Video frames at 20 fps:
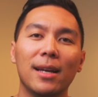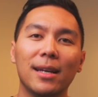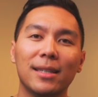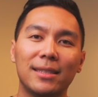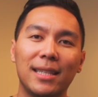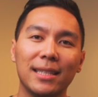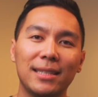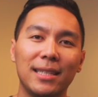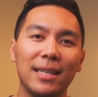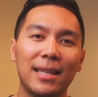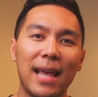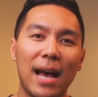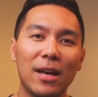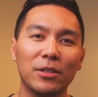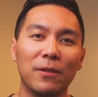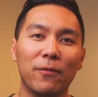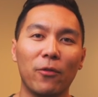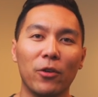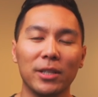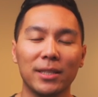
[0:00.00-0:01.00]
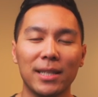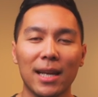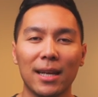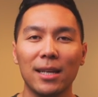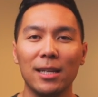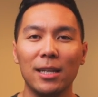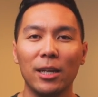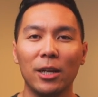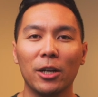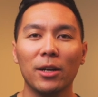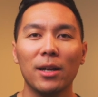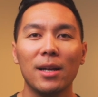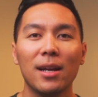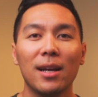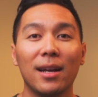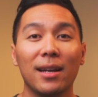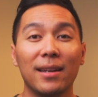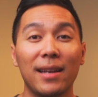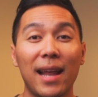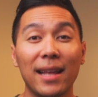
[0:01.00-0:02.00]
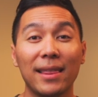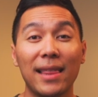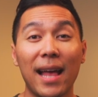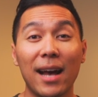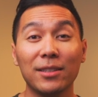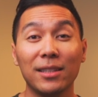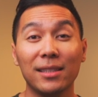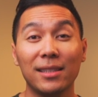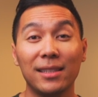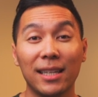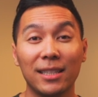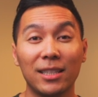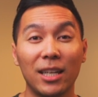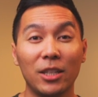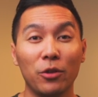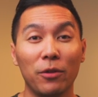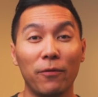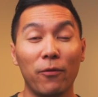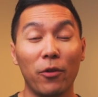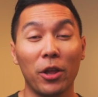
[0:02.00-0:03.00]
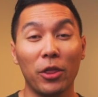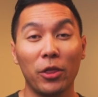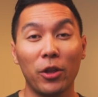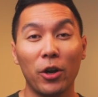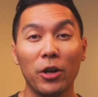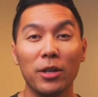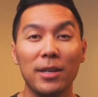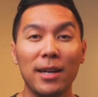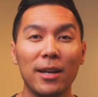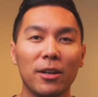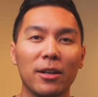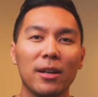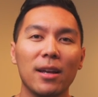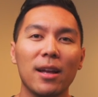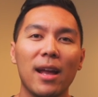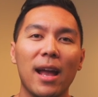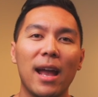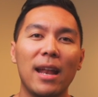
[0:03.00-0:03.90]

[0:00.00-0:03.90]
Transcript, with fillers: 16,000 for the second year, 9,600 for the third year,